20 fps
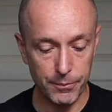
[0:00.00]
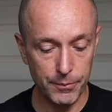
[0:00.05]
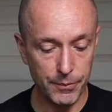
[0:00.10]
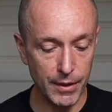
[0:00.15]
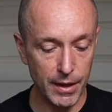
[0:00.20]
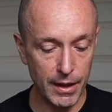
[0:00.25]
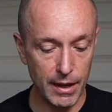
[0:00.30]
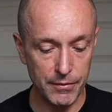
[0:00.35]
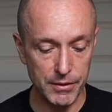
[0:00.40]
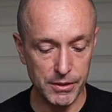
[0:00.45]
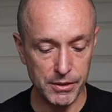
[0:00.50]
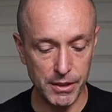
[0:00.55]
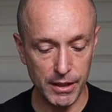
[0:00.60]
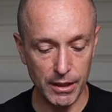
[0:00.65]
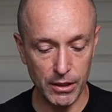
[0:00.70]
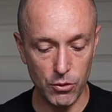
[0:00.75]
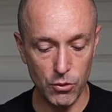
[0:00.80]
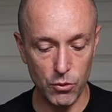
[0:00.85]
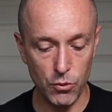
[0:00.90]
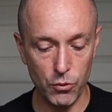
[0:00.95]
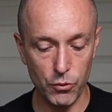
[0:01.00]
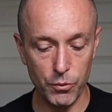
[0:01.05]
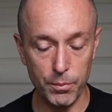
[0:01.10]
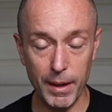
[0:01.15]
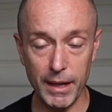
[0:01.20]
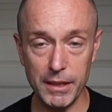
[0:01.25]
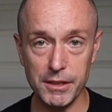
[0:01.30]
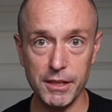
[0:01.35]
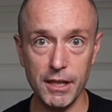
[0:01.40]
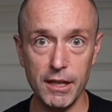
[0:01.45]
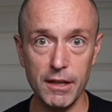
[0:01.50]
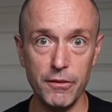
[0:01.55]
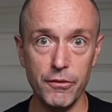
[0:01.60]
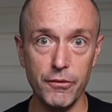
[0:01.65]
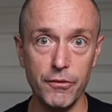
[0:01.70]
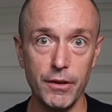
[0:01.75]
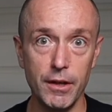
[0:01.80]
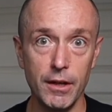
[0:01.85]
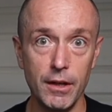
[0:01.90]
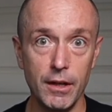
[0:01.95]
they have this thing called
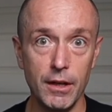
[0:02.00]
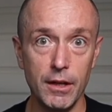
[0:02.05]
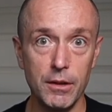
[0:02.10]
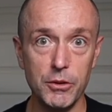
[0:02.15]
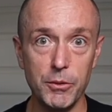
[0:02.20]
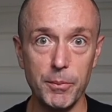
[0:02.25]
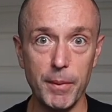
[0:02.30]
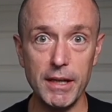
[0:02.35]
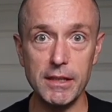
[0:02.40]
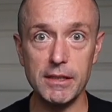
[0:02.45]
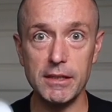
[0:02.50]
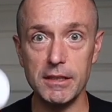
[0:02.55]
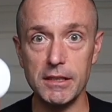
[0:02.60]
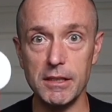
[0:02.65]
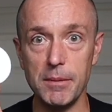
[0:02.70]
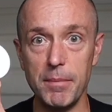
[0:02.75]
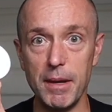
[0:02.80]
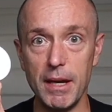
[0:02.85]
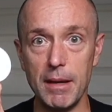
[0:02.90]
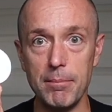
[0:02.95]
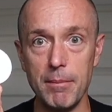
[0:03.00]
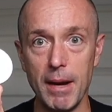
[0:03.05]
MagSafe, which basically is a big